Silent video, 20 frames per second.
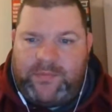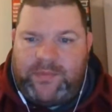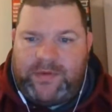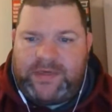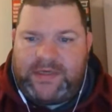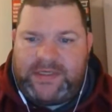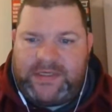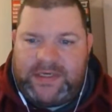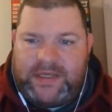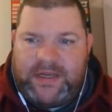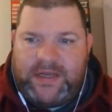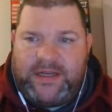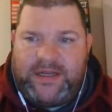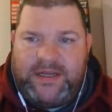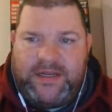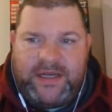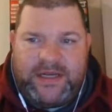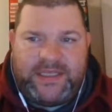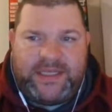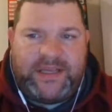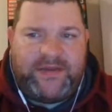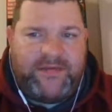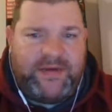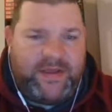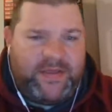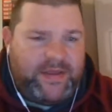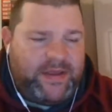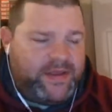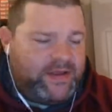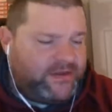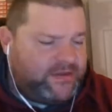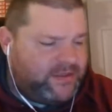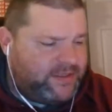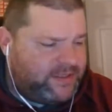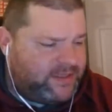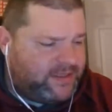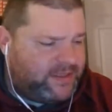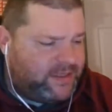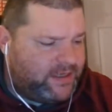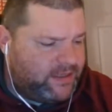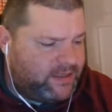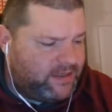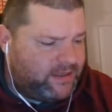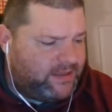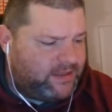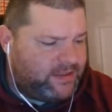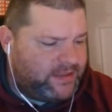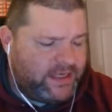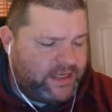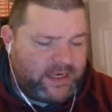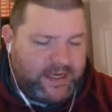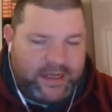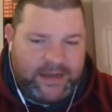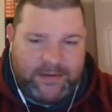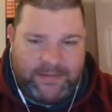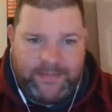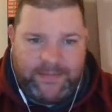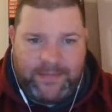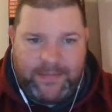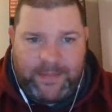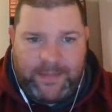But do you guys have anything else tonight?